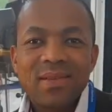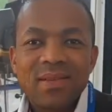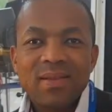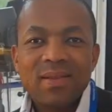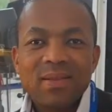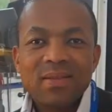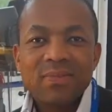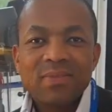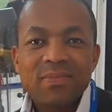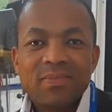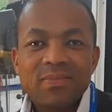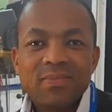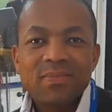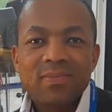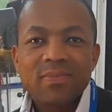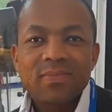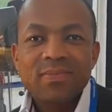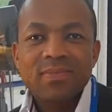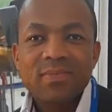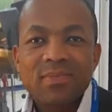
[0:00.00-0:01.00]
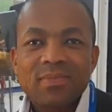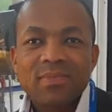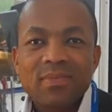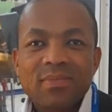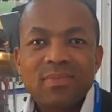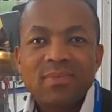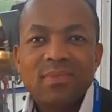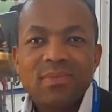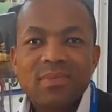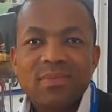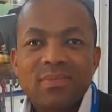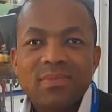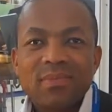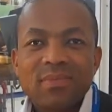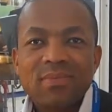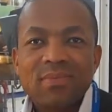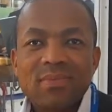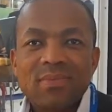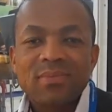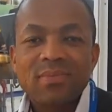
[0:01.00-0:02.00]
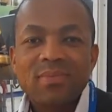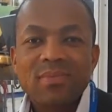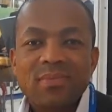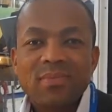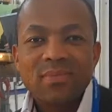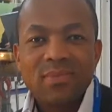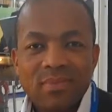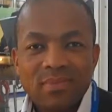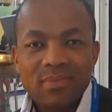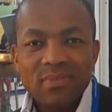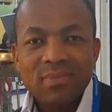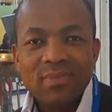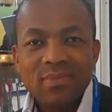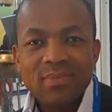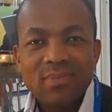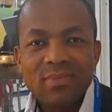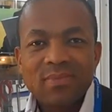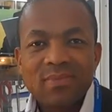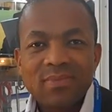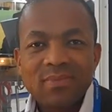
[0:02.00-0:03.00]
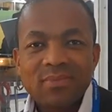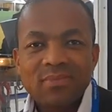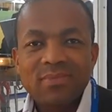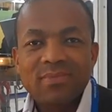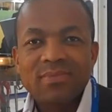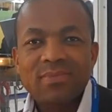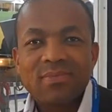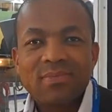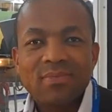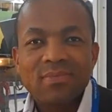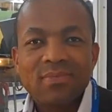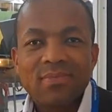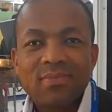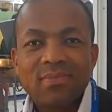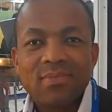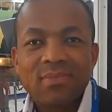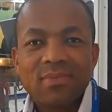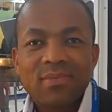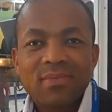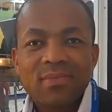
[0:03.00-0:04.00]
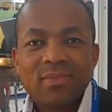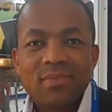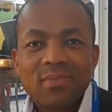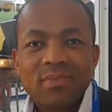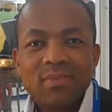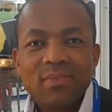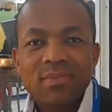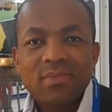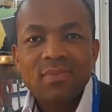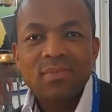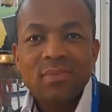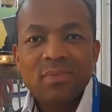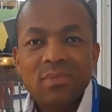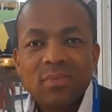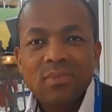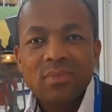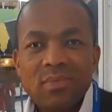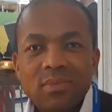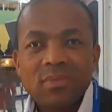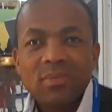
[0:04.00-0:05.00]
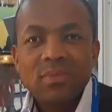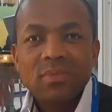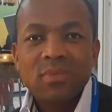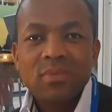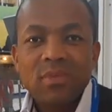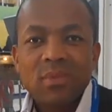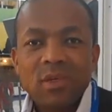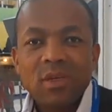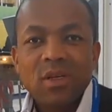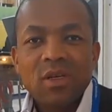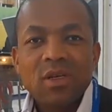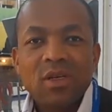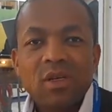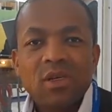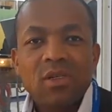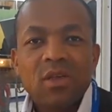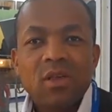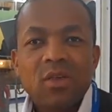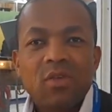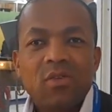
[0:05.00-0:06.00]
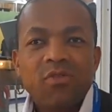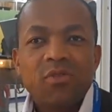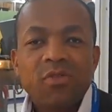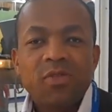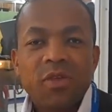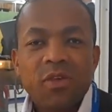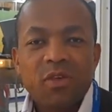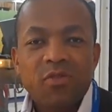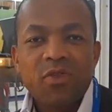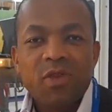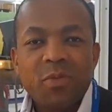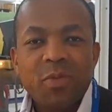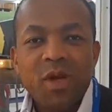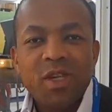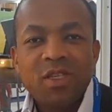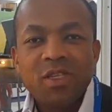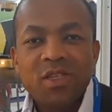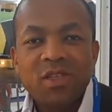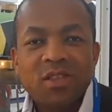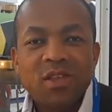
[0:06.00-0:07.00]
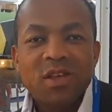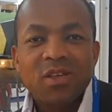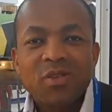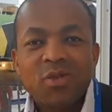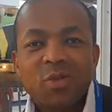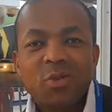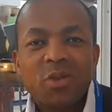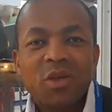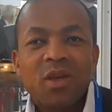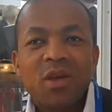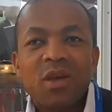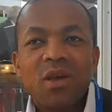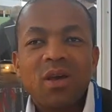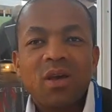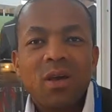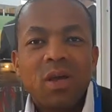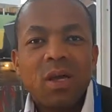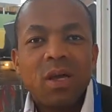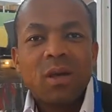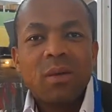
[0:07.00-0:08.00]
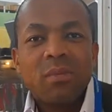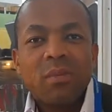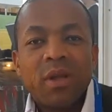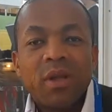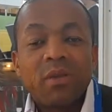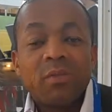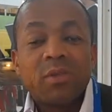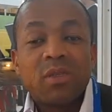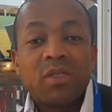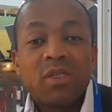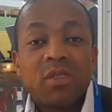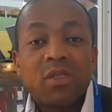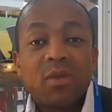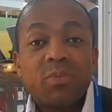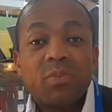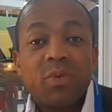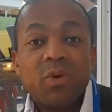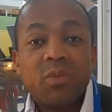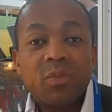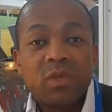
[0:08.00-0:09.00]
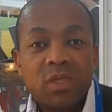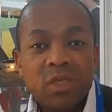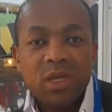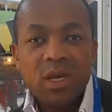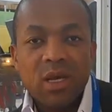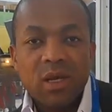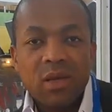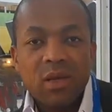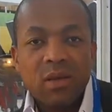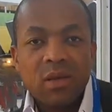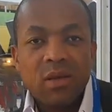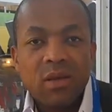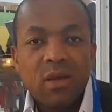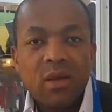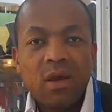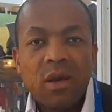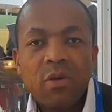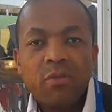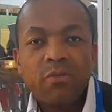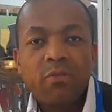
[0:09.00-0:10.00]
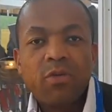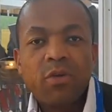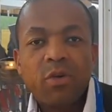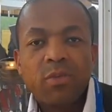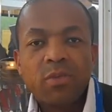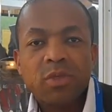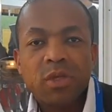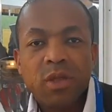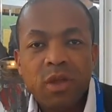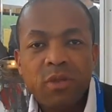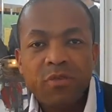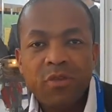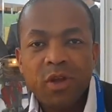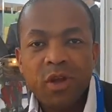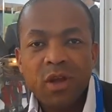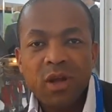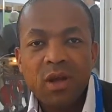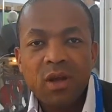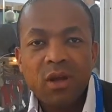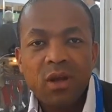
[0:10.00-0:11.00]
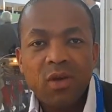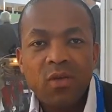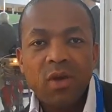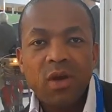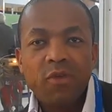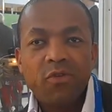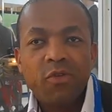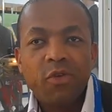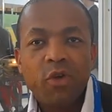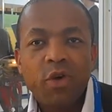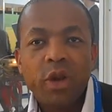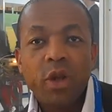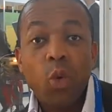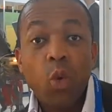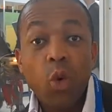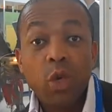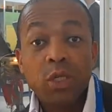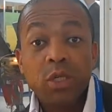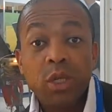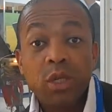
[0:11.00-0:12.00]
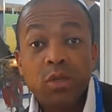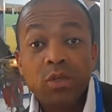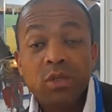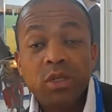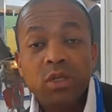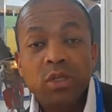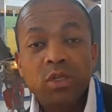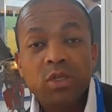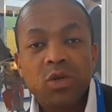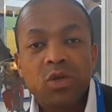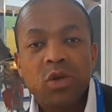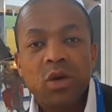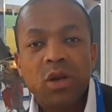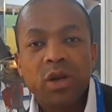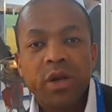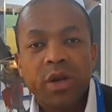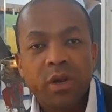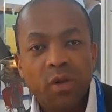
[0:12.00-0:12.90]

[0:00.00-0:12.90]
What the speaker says: Hello, sir, and welcome to the WaterCube here in Stockholm World Water Week. Can you introduce yourself and tell us where you're from? Thank you very much. It's nice to be here. My name is Sipho Mosai. I'm from South Africa. I work for a water utility called